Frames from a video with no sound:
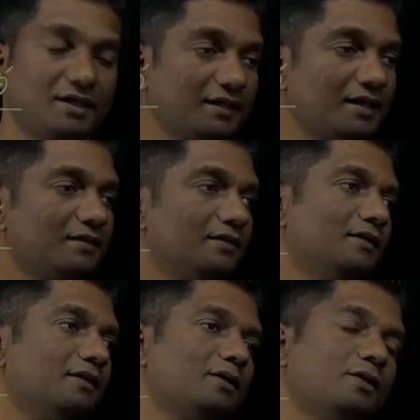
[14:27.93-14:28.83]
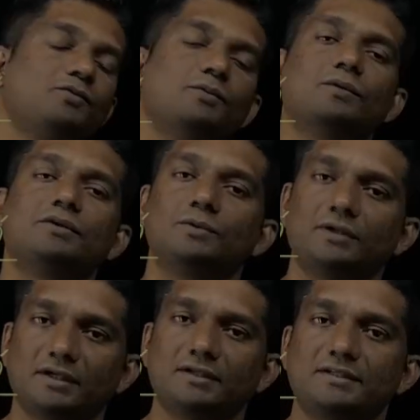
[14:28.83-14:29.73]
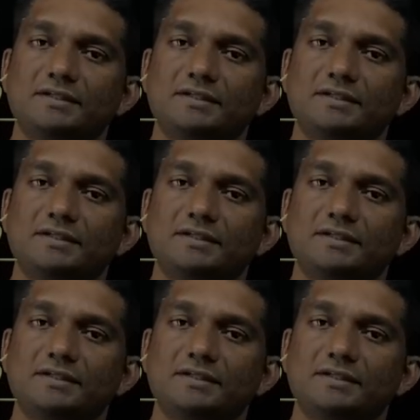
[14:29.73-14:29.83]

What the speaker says: Again, if you want to learn